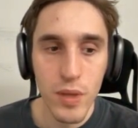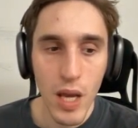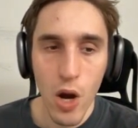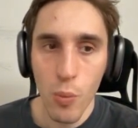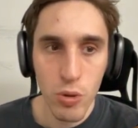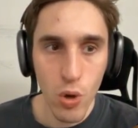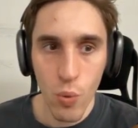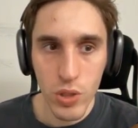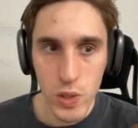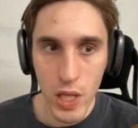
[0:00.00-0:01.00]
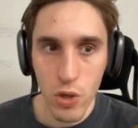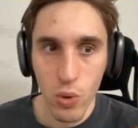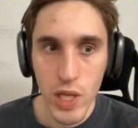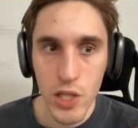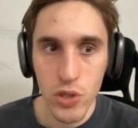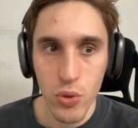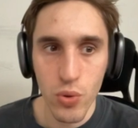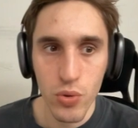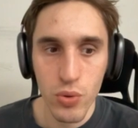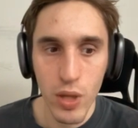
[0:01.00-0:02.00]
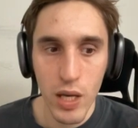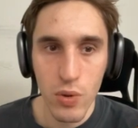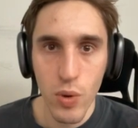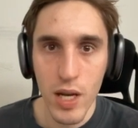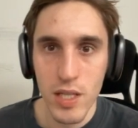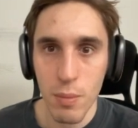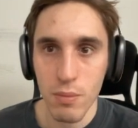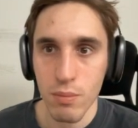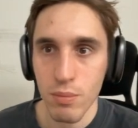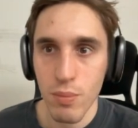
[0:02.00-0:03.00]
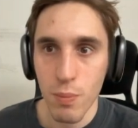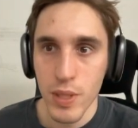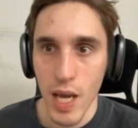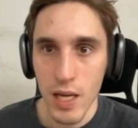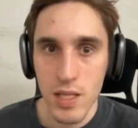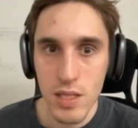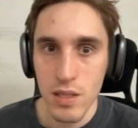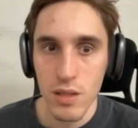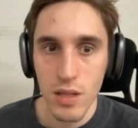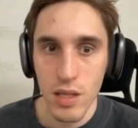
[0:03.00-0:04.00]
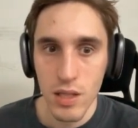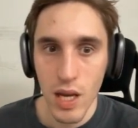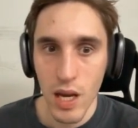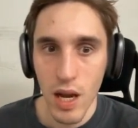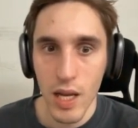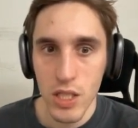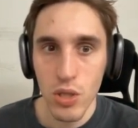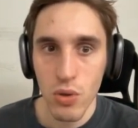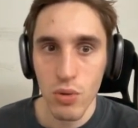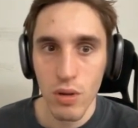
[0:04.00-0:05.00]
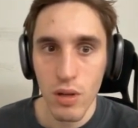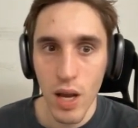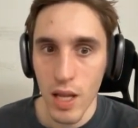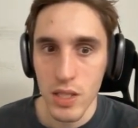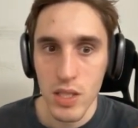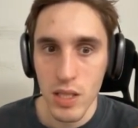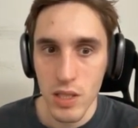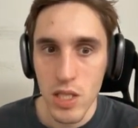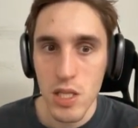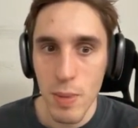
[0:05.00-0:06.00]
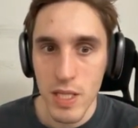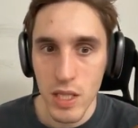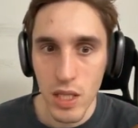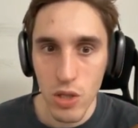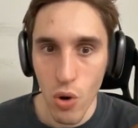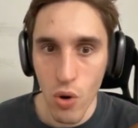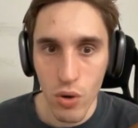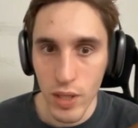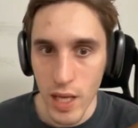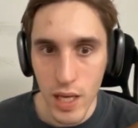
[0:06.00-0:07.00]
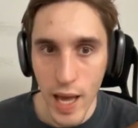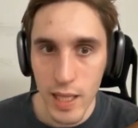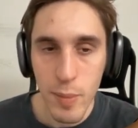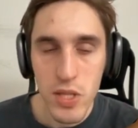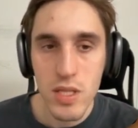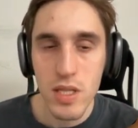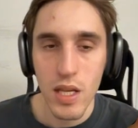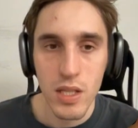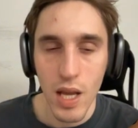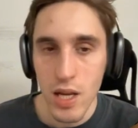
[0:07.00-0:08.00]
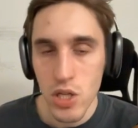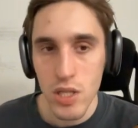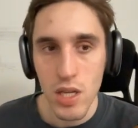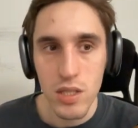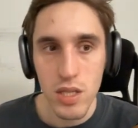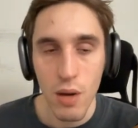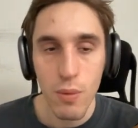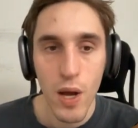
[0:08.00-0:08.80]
I hope you know what's like code editor. You like write some text in the editor, and this is basically your like elements and actions and stuff.